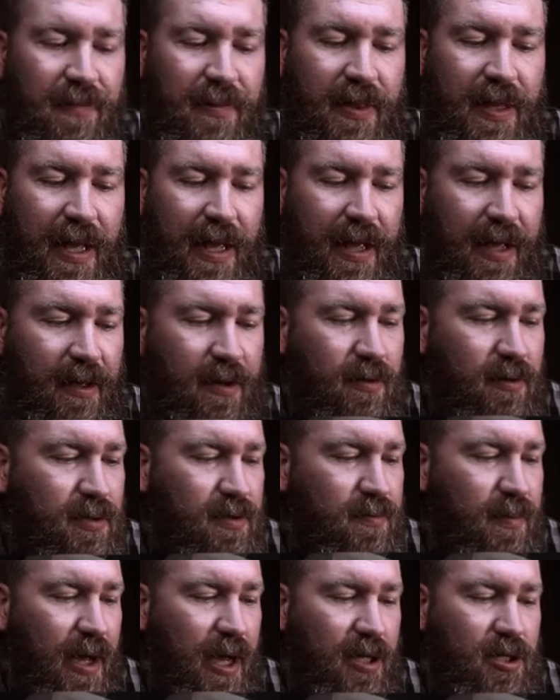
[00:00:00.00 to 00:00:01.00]
The
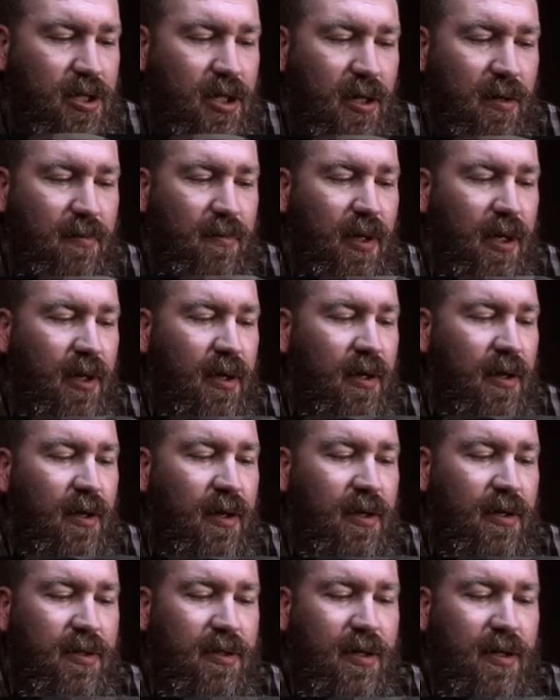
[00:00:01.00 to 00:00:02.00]
handles match up
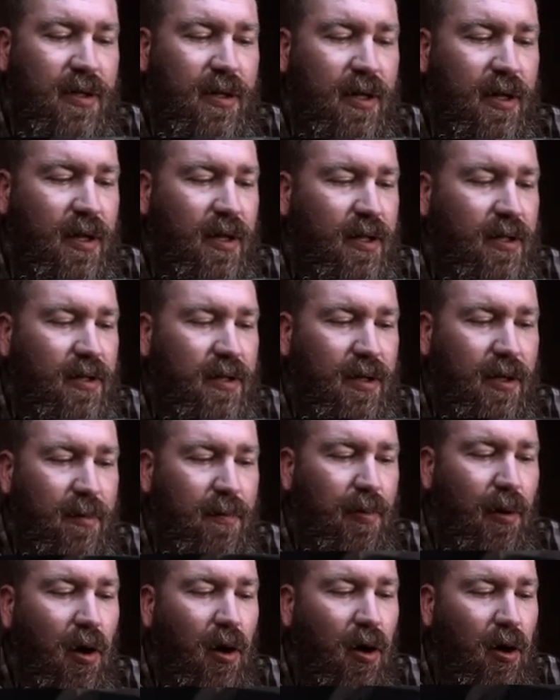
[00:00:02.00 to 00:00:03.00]
to
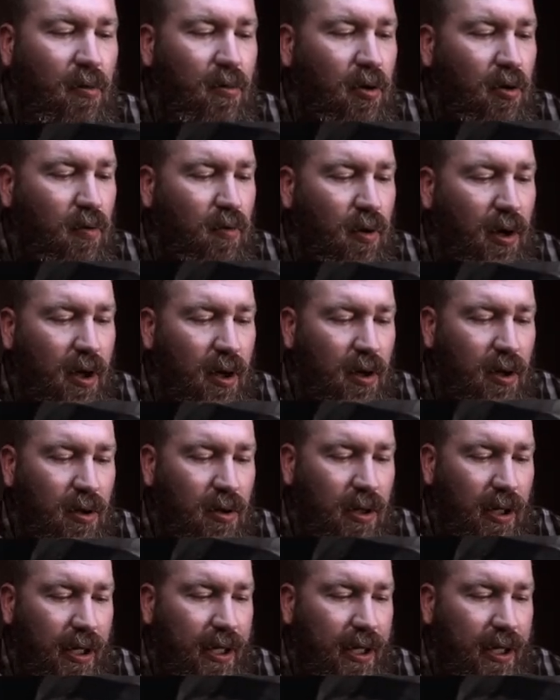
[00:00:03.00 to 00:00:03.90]
the pommel well,